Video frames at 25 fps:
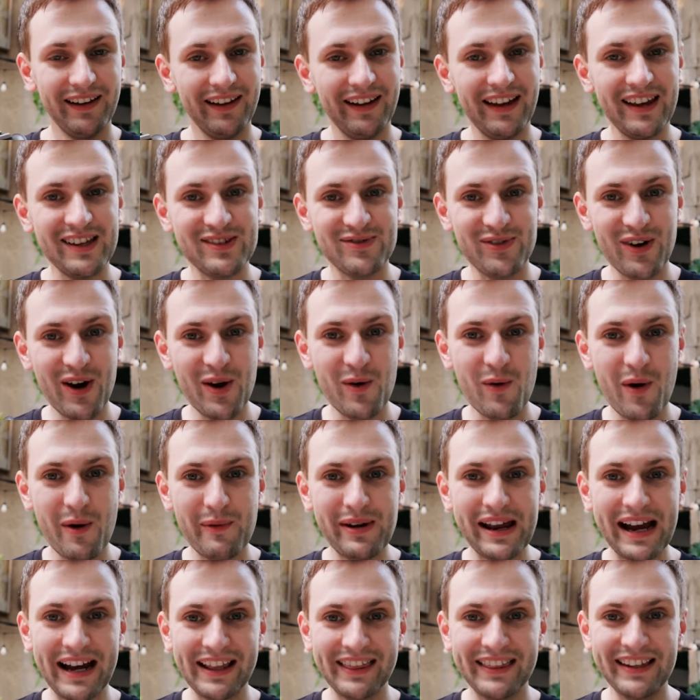is right where
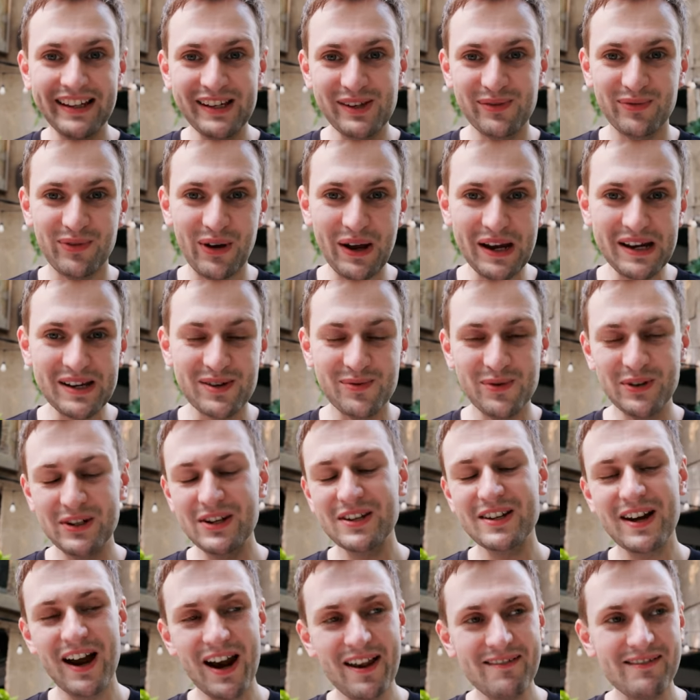we had this fixed, which
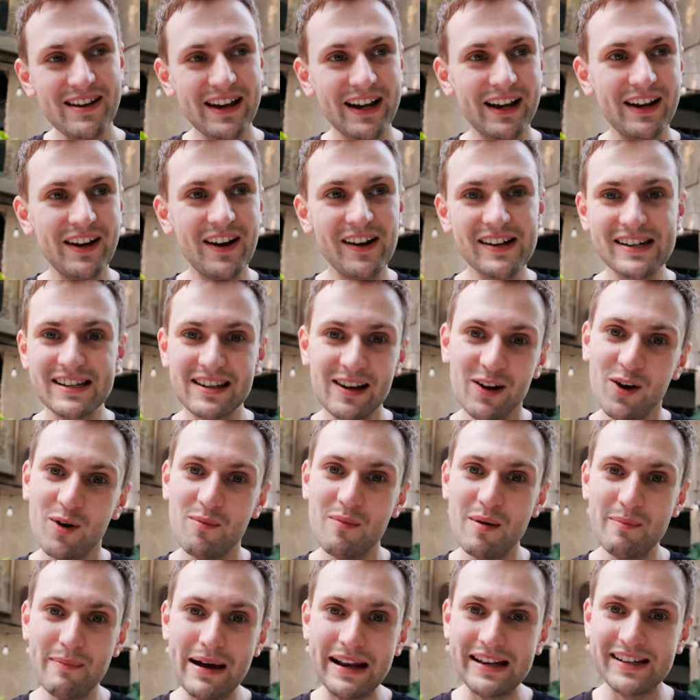is kind of like a nice little
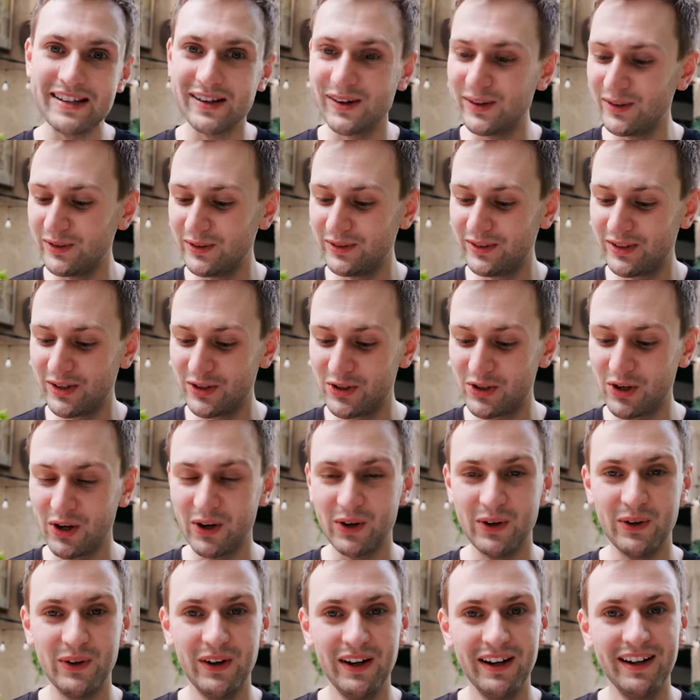memento to
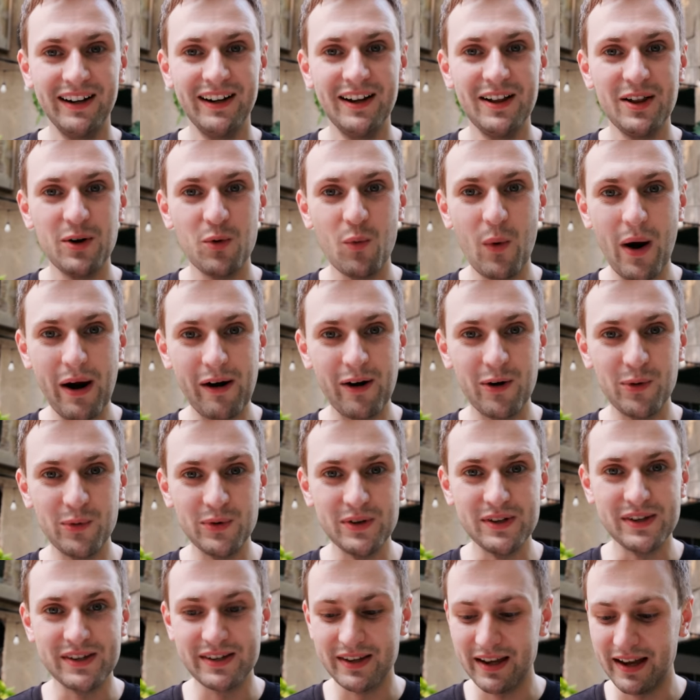show where it
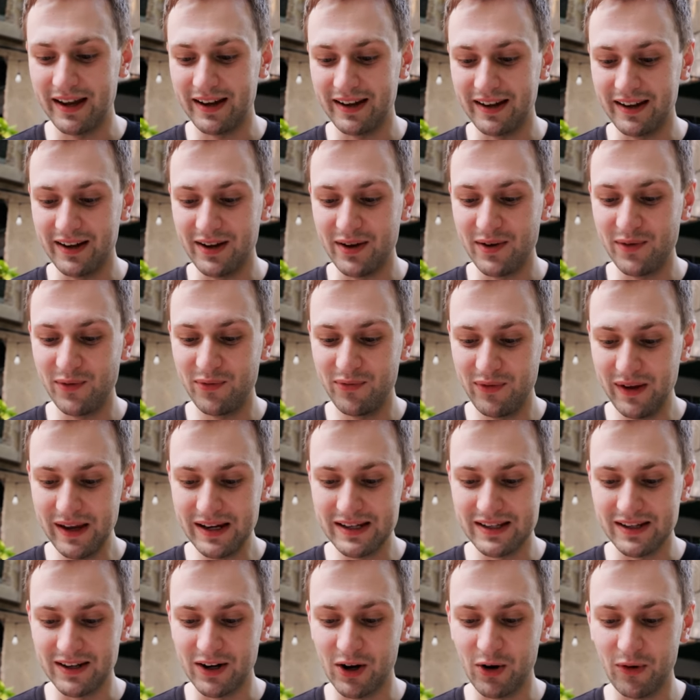was fixed and